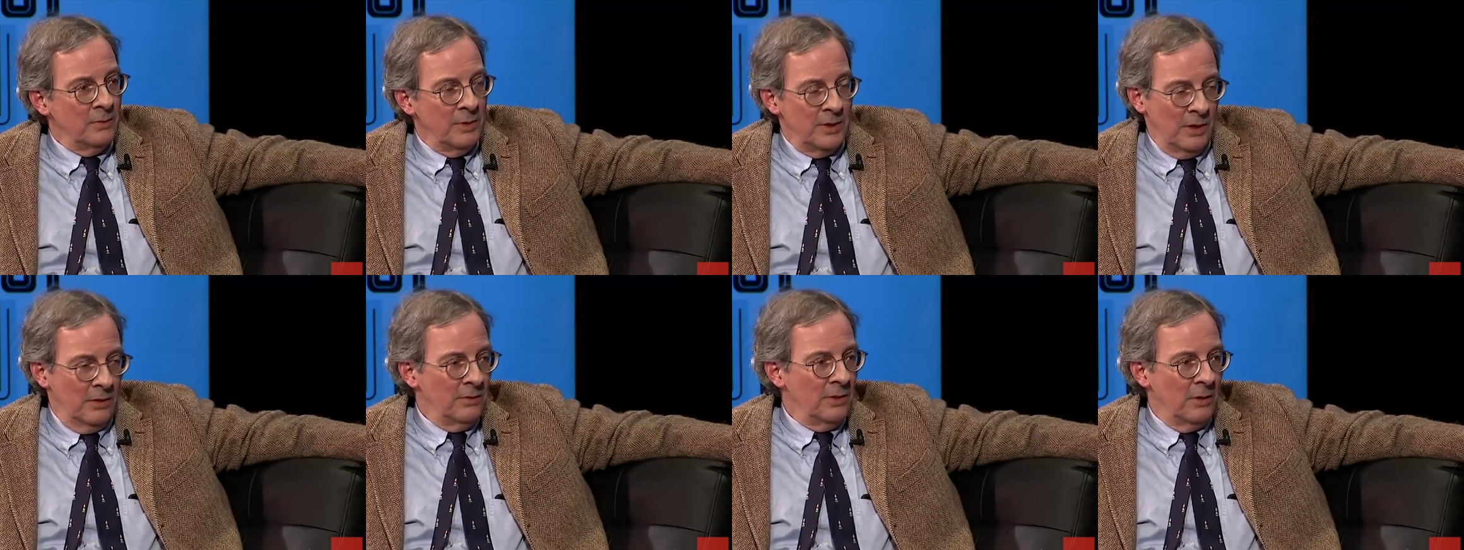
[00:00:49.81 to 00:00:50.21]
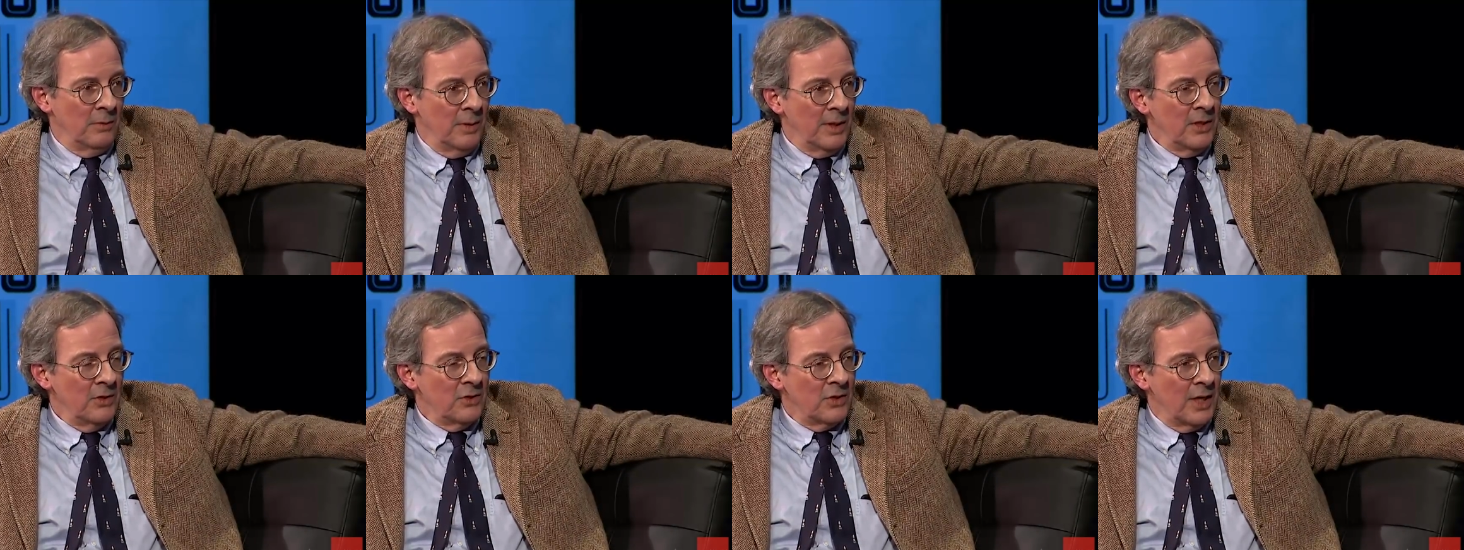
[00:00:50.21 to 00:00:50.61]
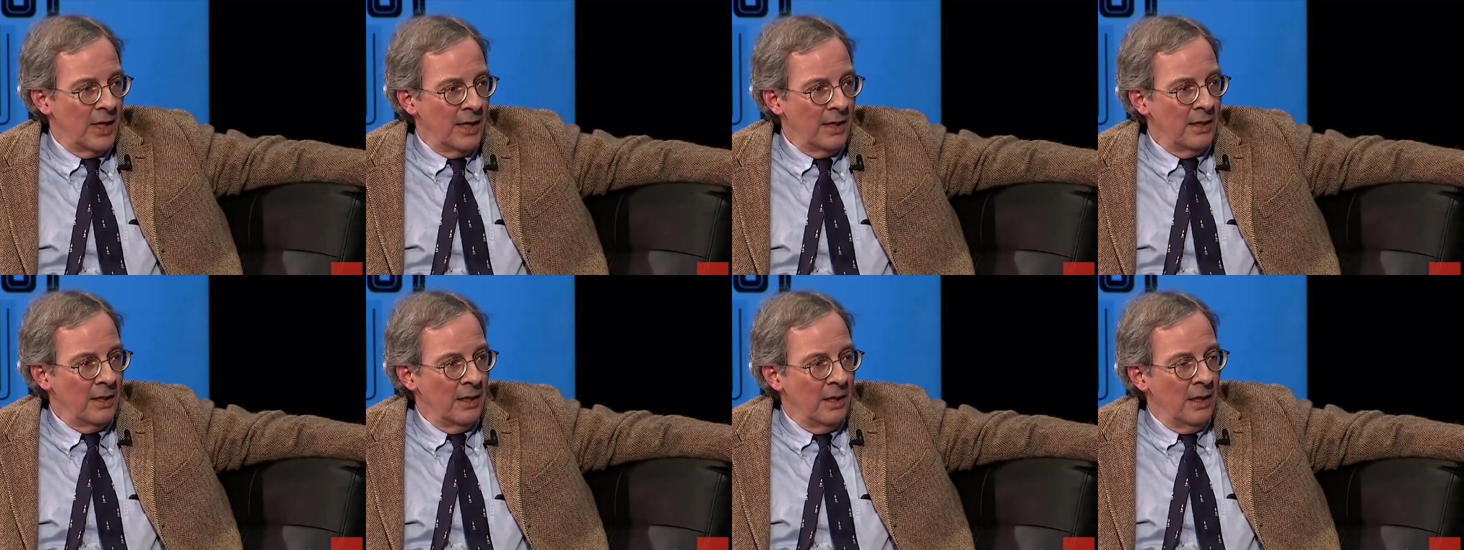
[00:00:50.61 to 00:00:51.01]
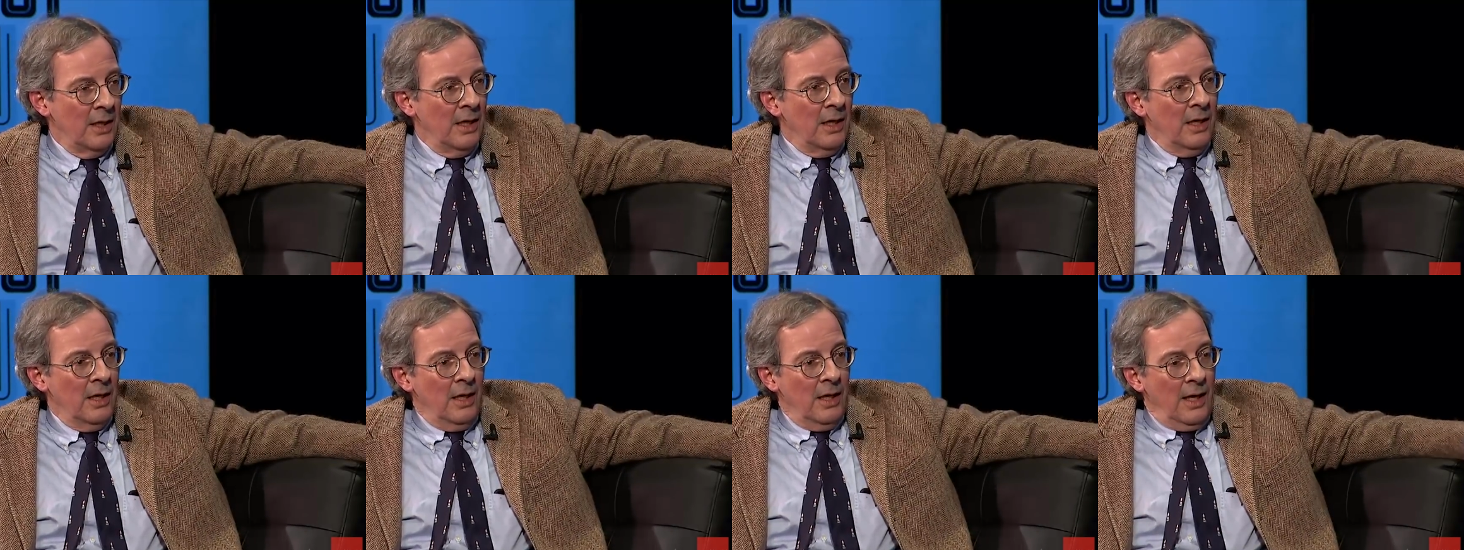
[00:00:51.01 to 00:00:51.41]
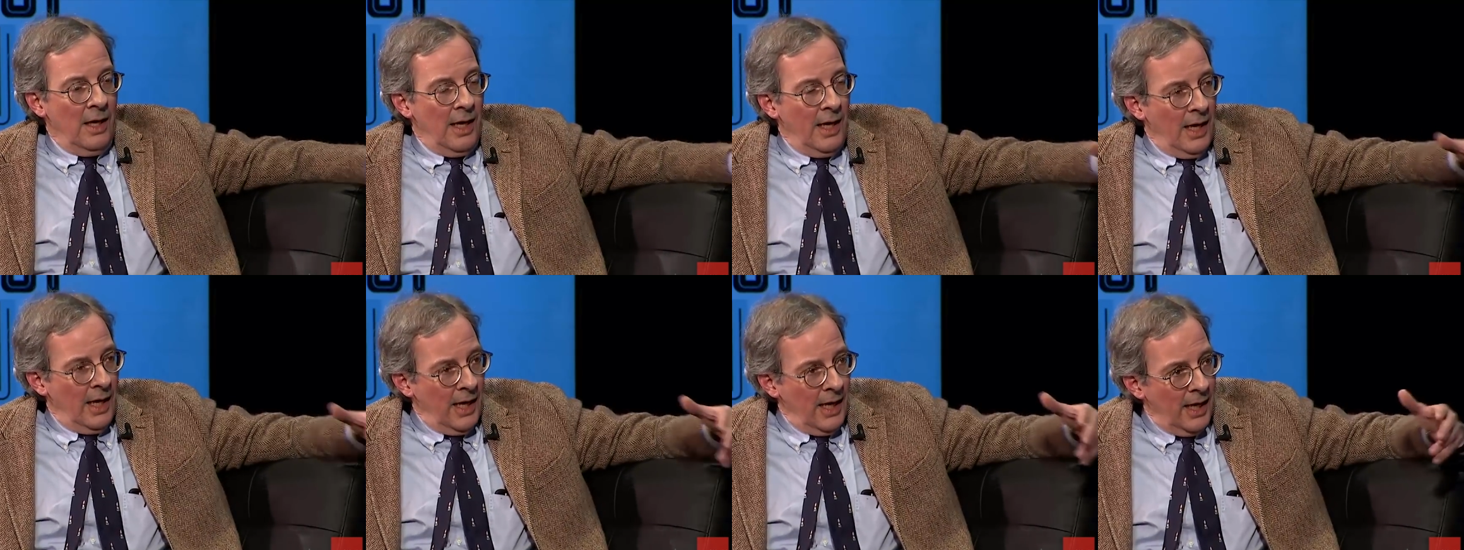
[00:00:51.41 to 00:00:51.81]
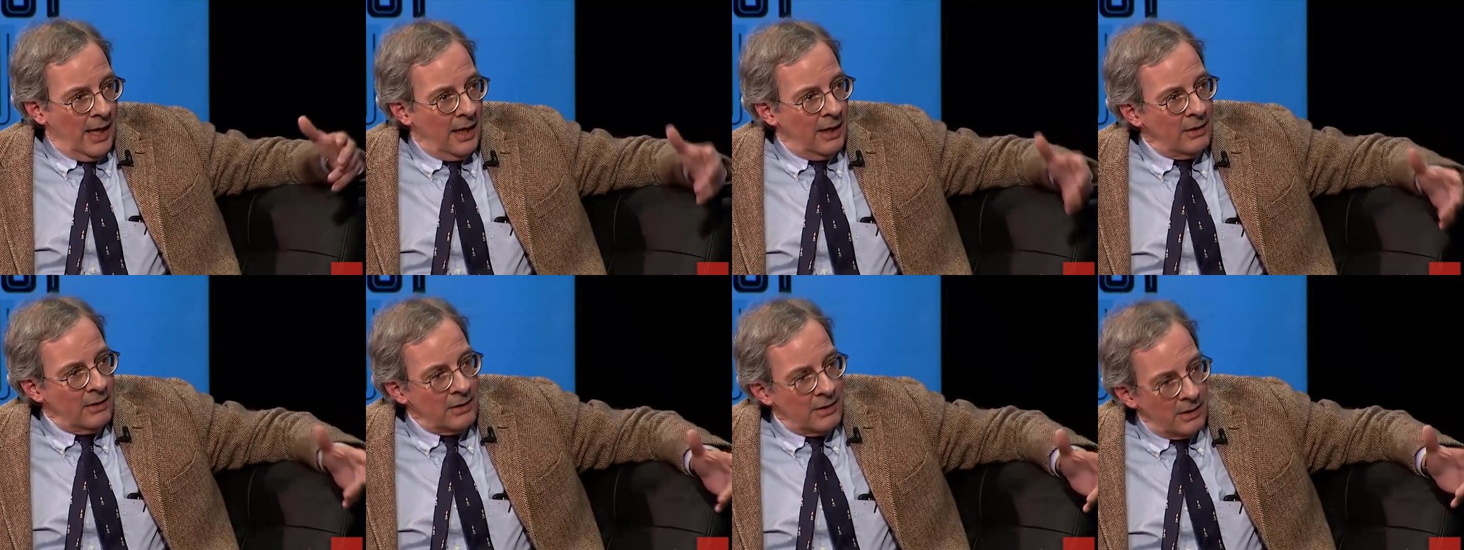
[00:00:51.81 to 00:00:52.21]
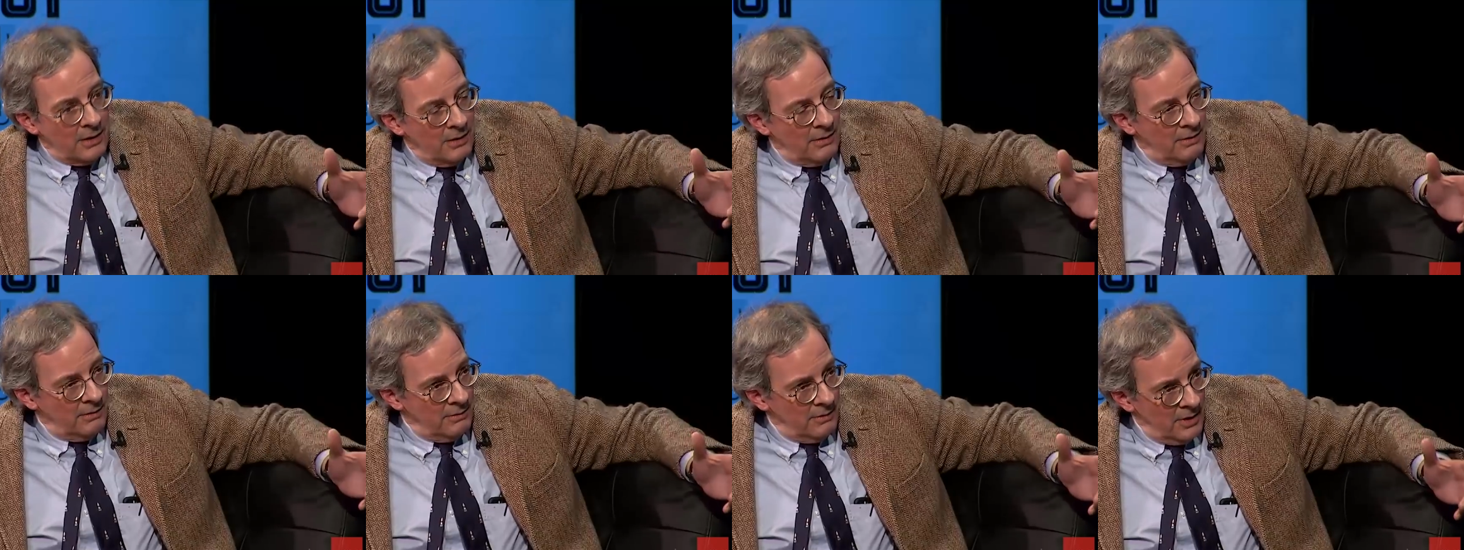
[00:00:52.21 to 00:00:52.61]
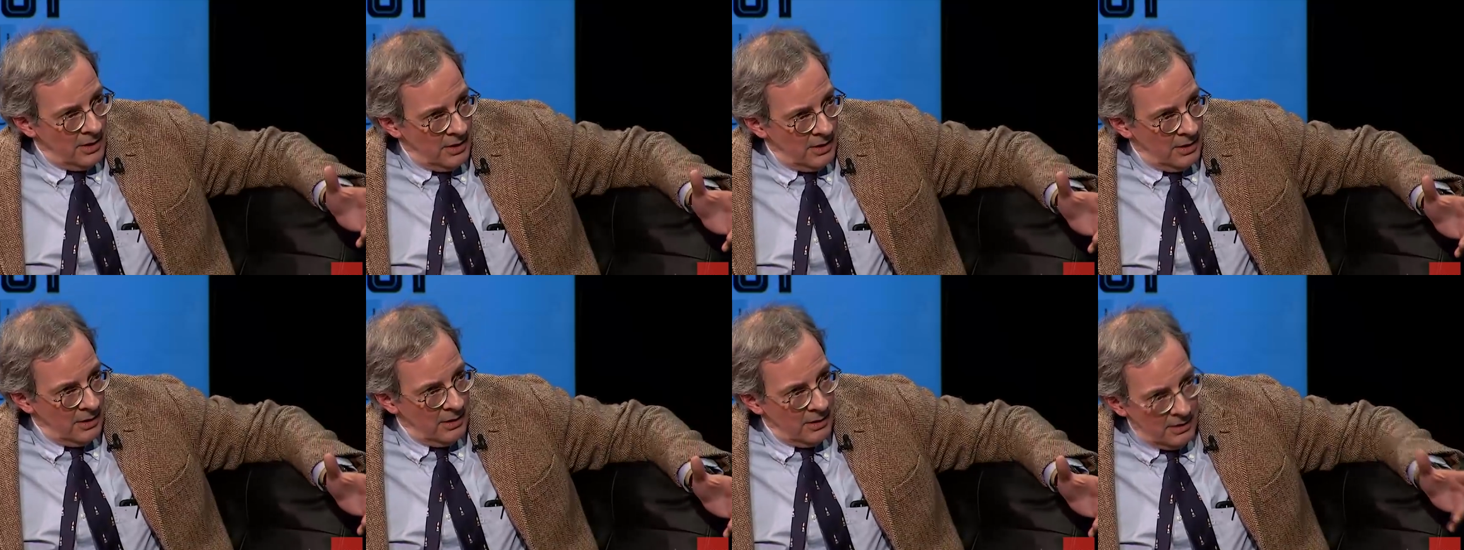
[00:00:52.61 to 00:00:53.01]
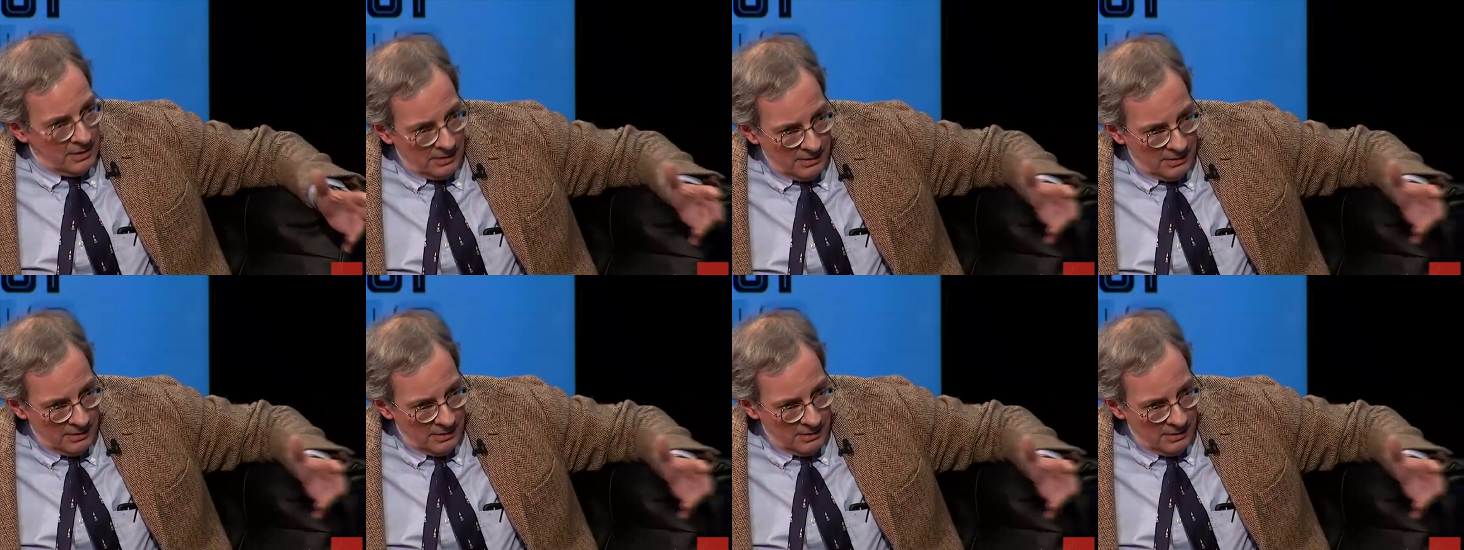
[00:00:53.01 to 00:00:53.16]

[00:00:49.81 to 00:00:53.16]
we don't know what he said, and the